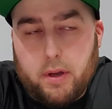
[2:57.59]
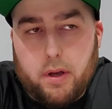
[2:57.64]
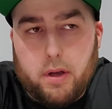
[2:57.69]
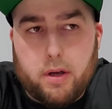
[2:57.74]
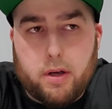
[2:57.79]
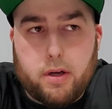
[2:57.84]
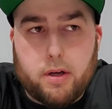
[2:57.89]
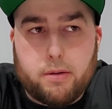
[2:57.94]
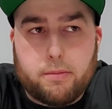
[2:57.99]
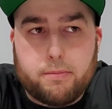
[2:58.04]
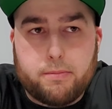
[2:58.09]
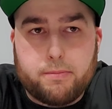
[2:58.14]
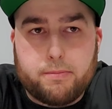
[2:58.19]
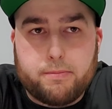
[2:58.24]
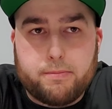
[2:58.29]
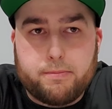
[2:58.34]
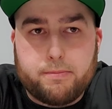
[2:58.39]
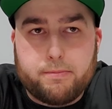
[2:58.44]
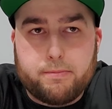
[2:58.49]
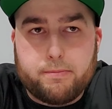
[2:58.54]
Um,
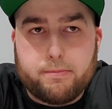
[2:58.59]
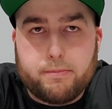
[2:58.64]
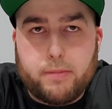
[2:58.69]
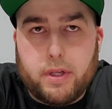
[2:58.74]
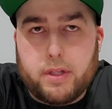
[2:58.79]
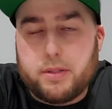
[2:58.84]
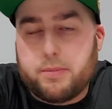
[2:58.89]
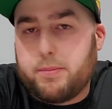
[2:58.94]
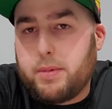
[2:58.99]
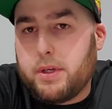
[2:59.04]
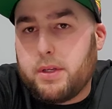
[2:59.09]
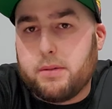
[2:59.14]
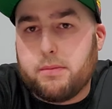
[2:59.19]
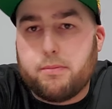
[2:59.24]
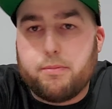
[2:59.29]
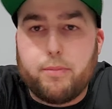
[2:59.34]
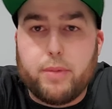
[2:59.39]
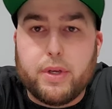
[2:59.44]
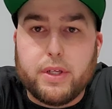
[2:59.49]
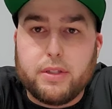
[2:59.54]
it's
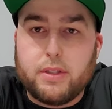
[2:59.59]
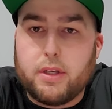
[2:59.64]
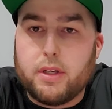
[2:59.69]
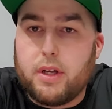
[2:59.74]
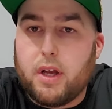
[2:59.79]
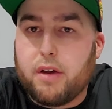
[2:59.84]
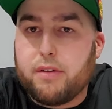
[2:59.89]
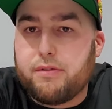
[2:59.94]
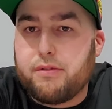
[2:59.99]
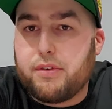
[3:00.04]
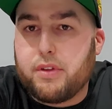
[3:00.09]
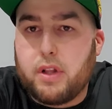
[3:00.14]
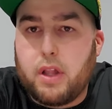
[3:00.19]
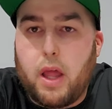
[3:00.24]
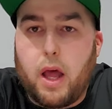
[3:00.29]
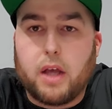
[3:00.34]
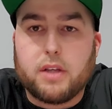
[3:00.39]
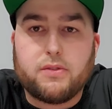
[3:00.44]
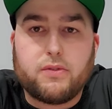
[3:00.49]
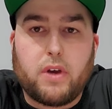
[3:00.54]
been busy enough for the
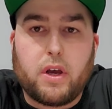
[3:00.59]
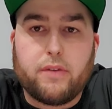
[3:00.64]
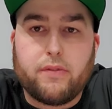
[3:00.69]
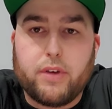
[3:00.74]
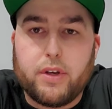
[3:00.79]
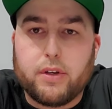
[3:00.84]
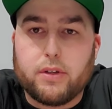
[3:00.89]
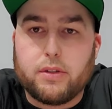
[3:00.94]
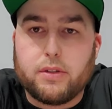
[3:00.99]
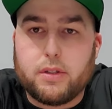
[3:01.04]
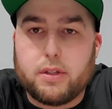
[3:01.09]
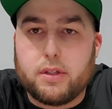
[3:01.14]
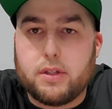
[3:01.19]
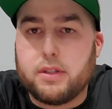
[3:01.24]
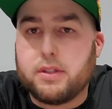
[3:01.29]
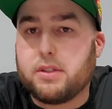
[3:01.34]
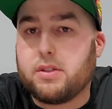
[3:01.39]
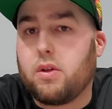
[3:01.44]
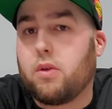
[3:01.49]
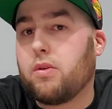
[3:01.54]
last five years that
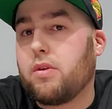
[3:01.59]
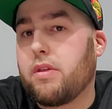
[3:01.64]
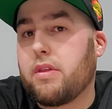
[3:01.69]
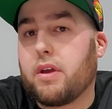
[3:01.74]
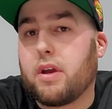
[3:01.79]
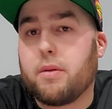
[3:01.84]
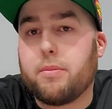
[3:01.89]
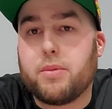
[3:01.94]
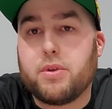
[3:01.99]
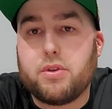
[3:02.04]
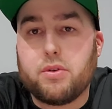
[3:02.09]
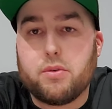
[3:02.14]
this is the only thing I've been